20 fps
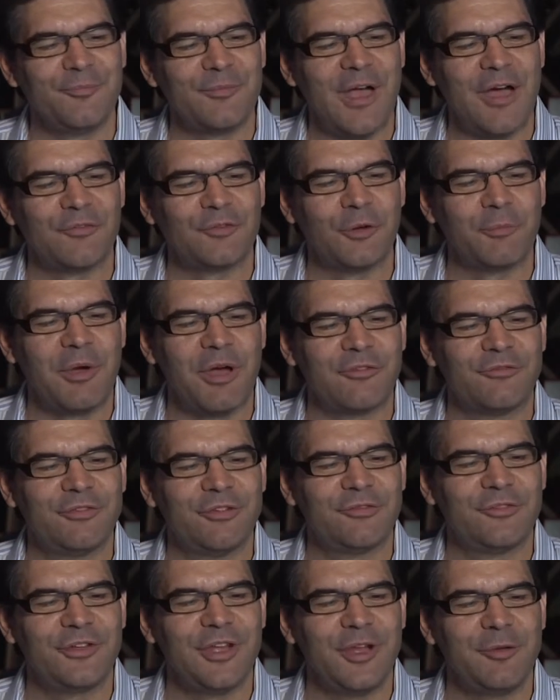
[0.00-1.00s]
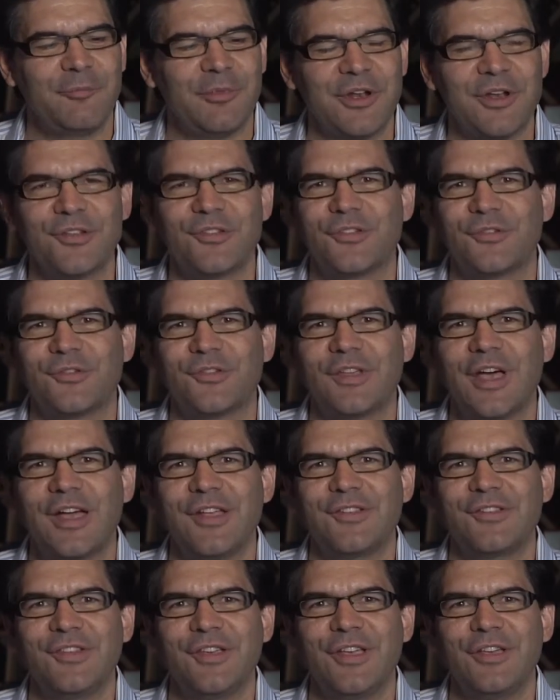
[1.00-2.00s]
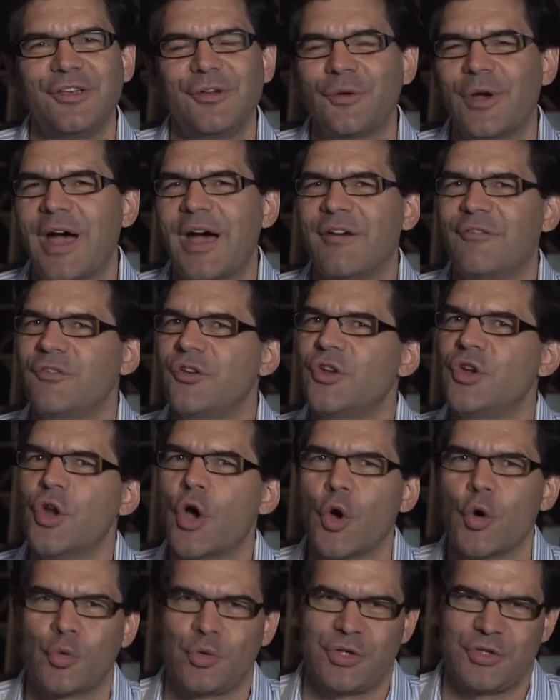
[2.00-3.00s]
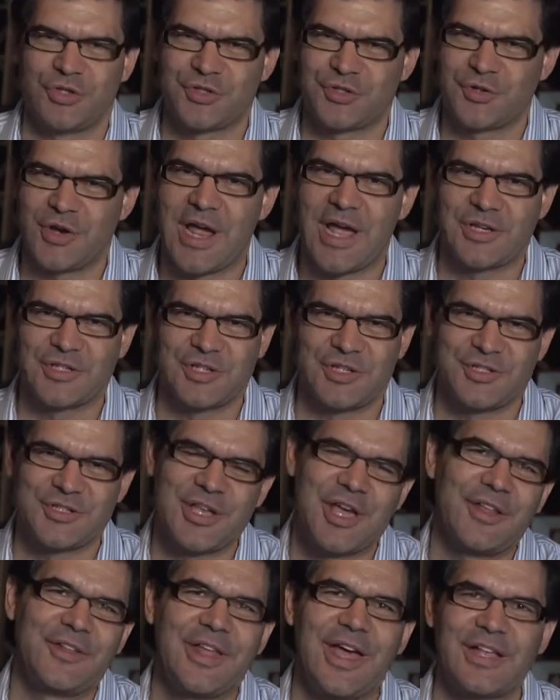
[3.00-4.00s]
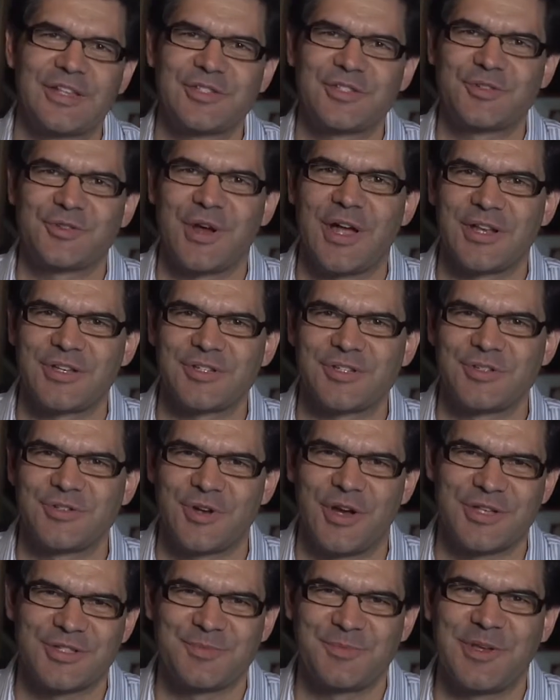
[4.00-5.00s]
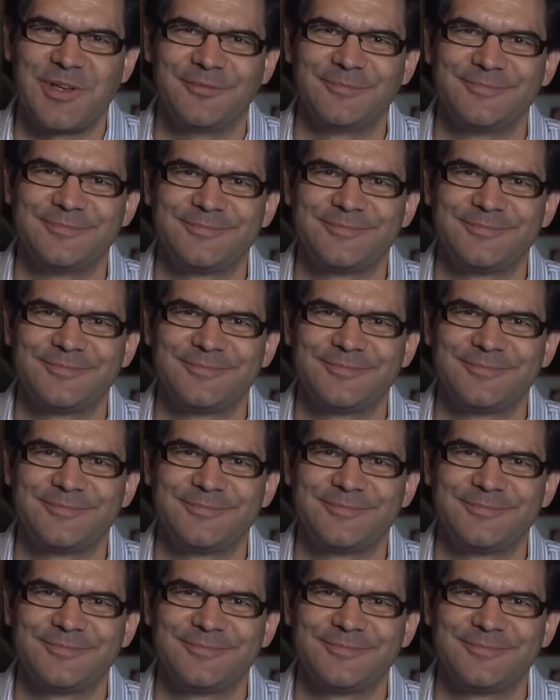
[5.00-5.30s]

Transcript: After about 15 minutes of sightseeing, you have no distractions on that stretch, trust me.